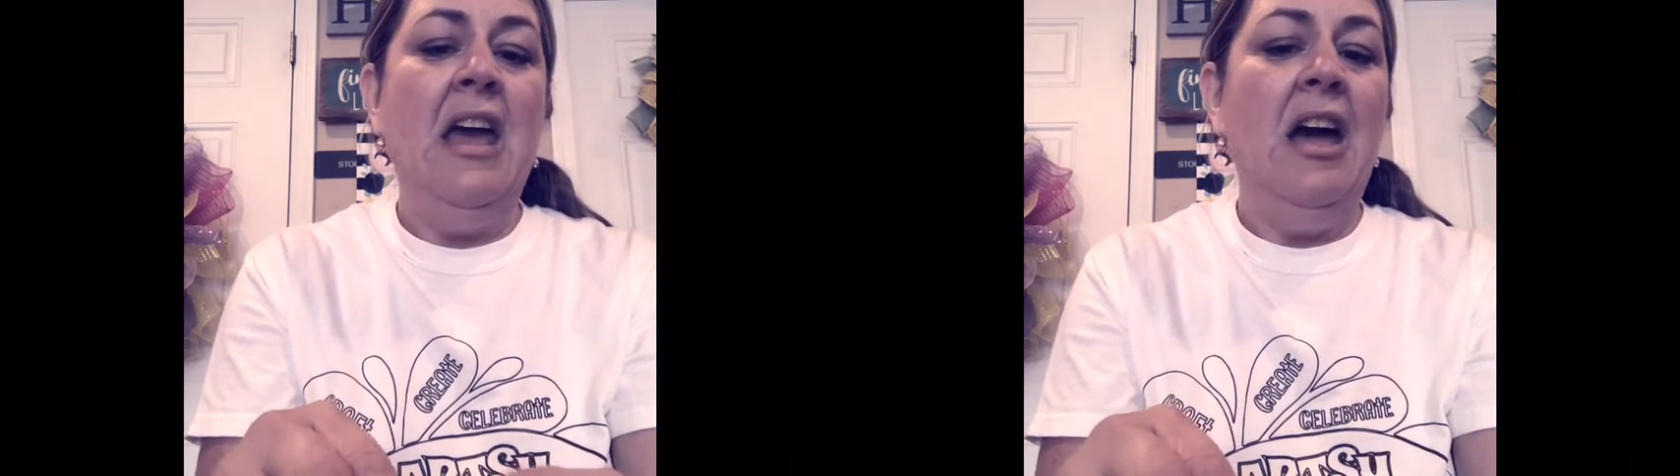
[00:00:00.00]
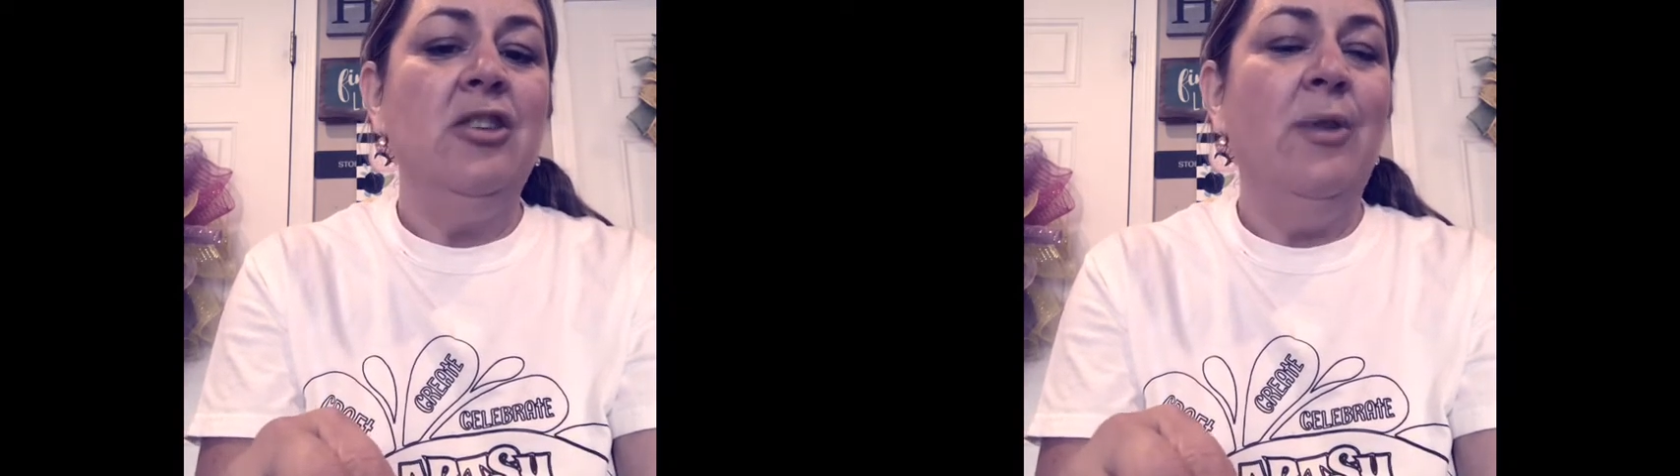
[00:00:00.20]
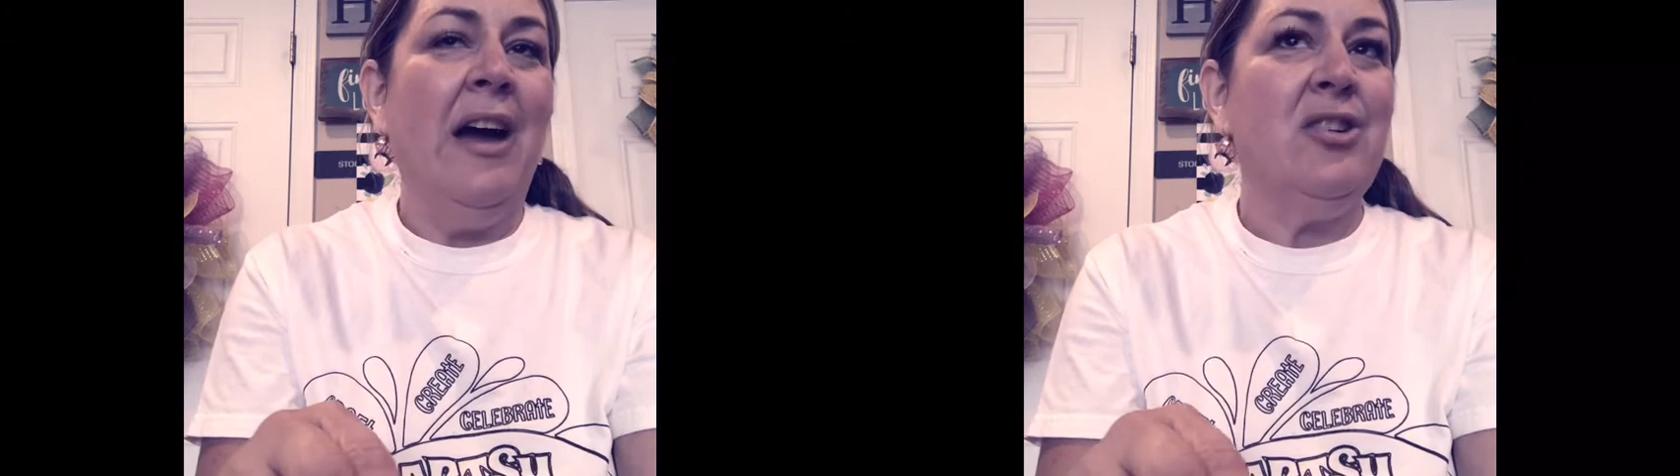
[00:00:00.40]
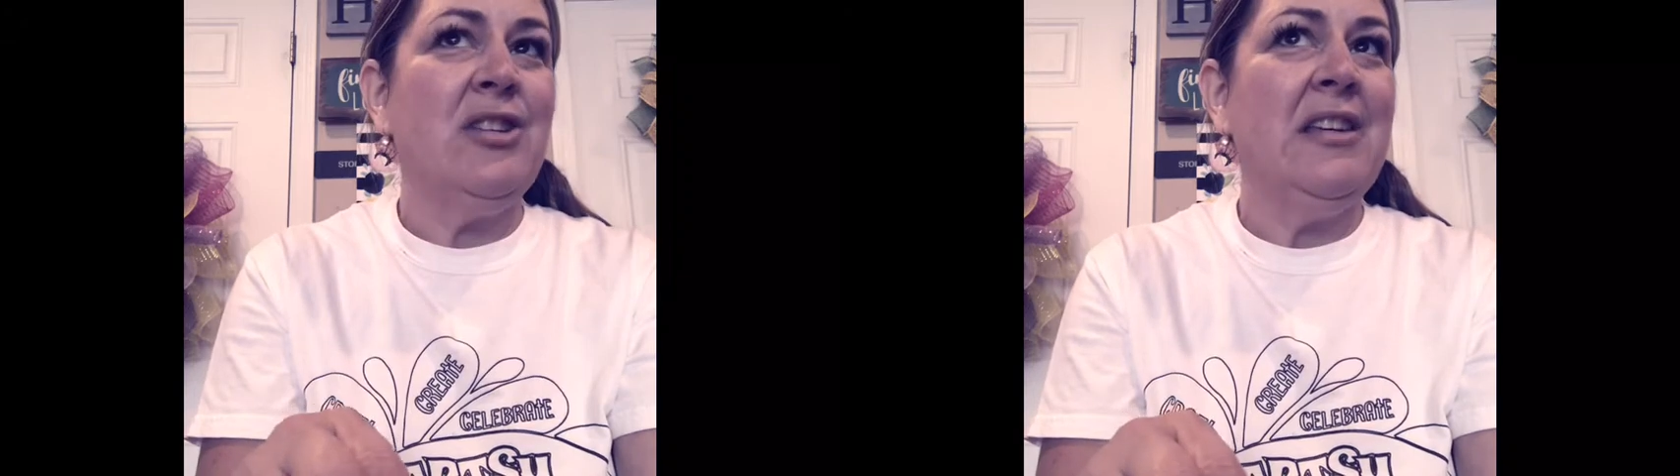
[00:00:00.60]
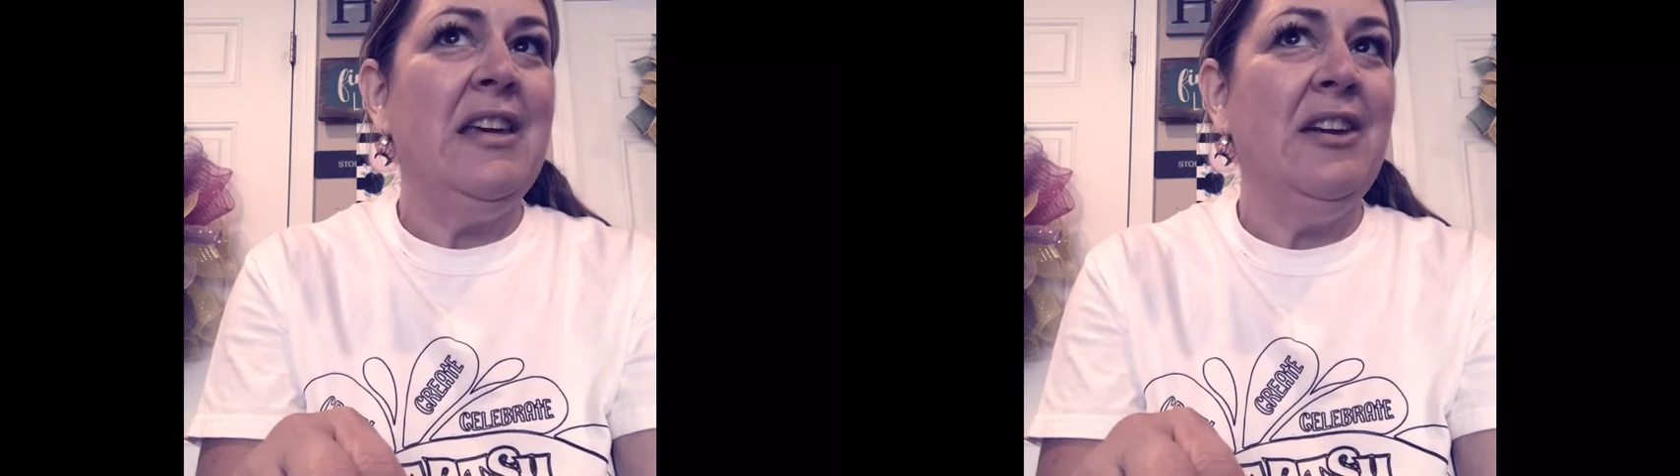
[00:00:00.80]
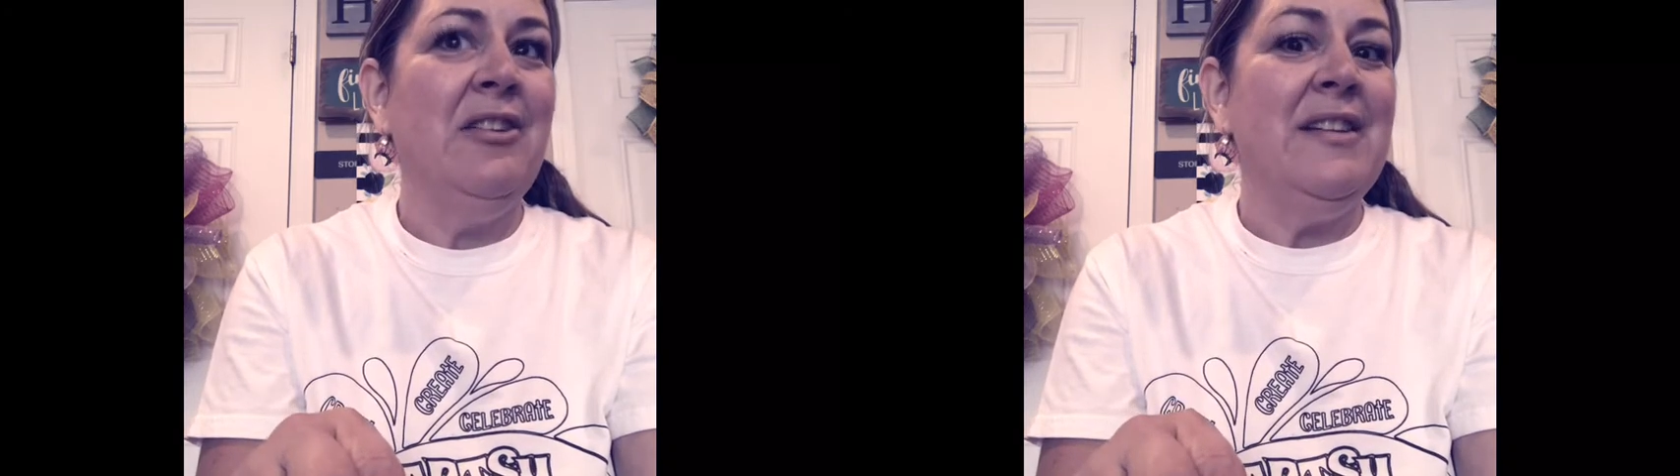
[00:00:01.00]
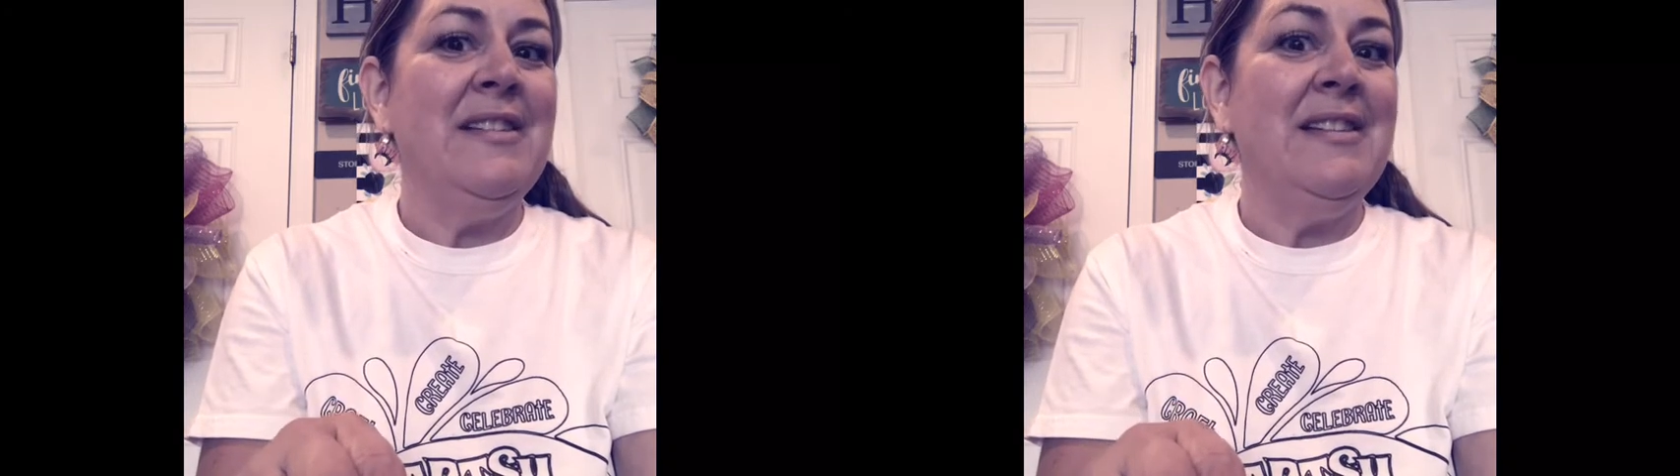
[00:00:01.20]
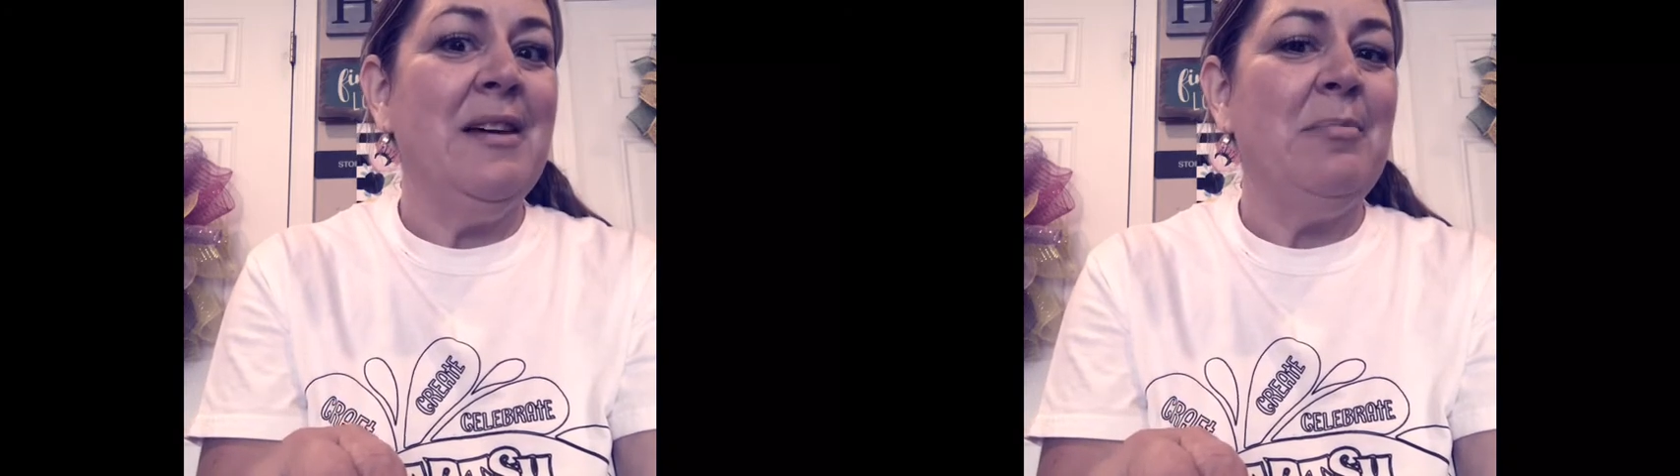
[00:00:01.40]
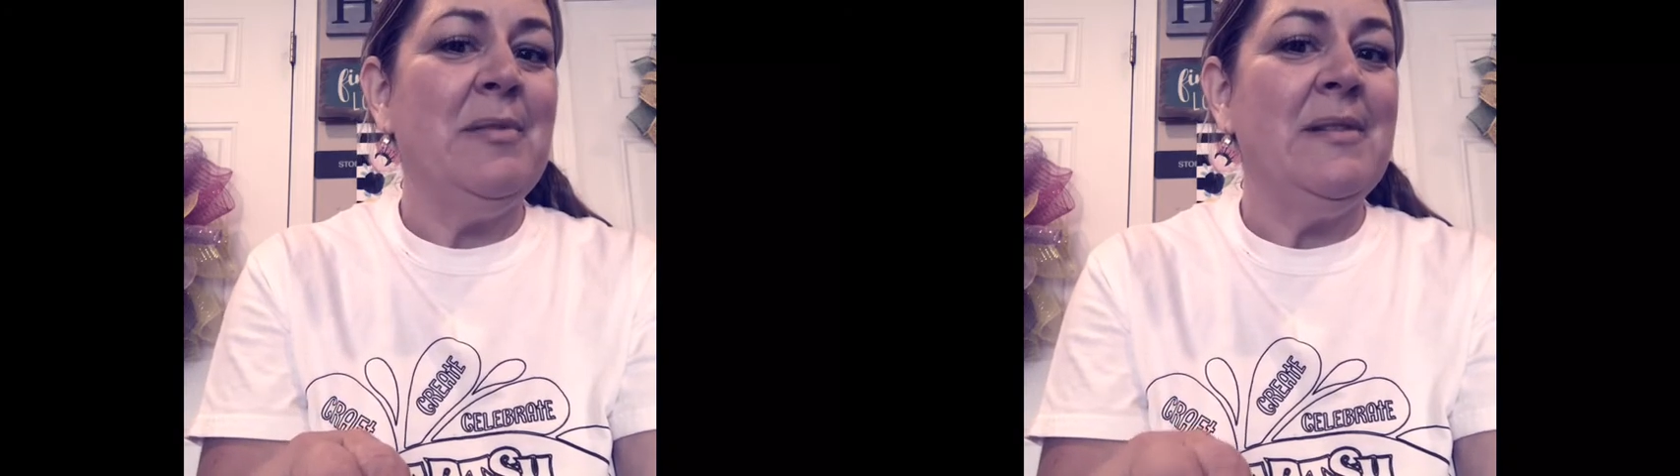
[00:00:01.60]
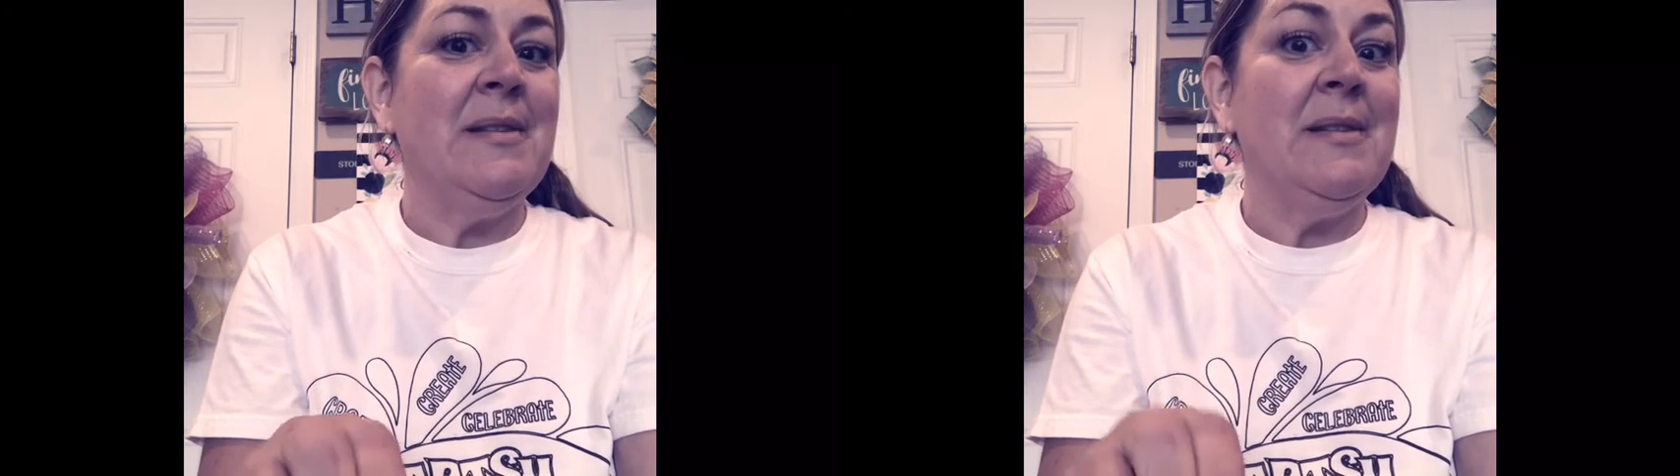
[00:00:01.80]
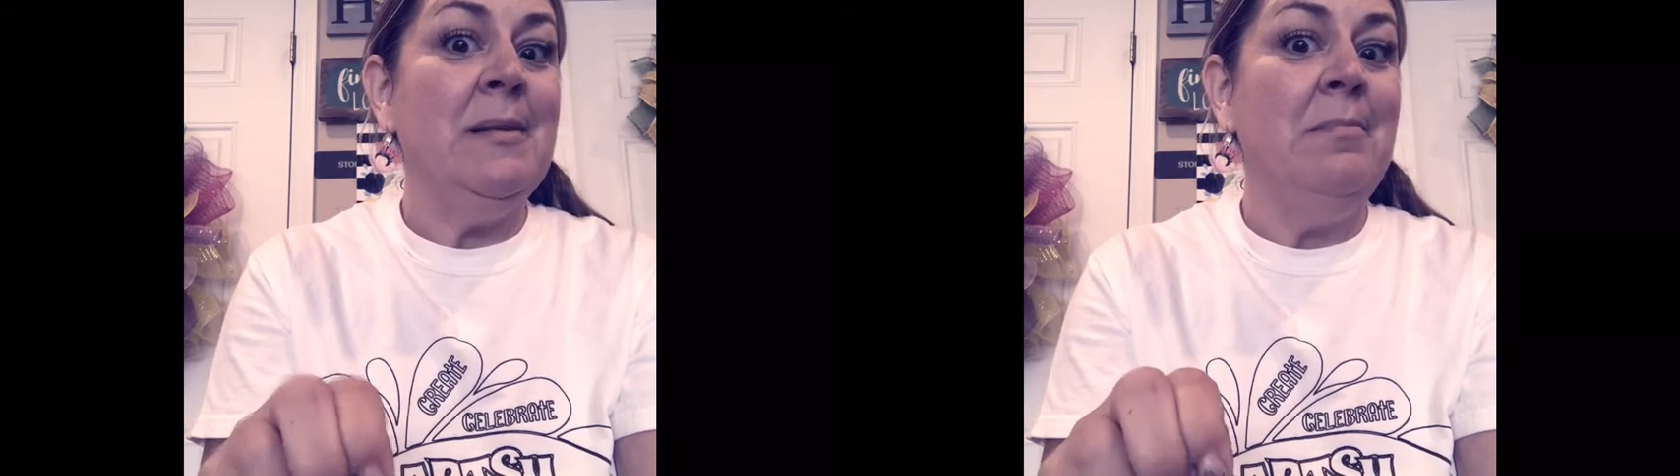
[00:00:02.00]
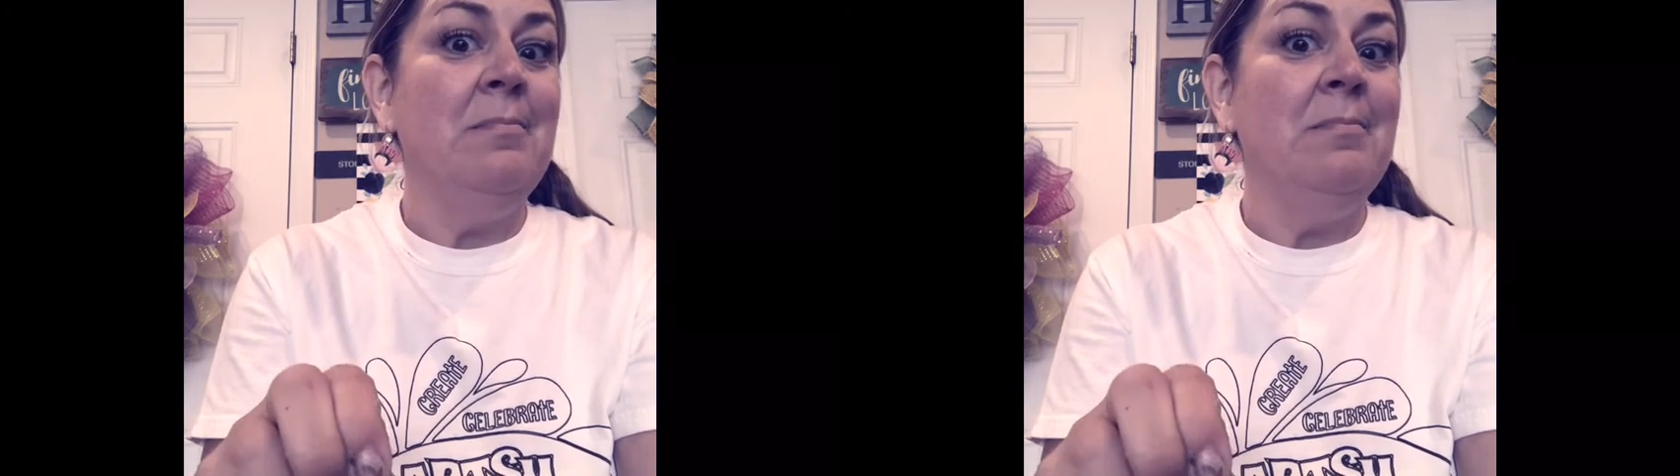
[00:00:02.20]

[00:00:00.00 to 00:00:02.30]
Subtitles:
and you actually hear it zip, zip,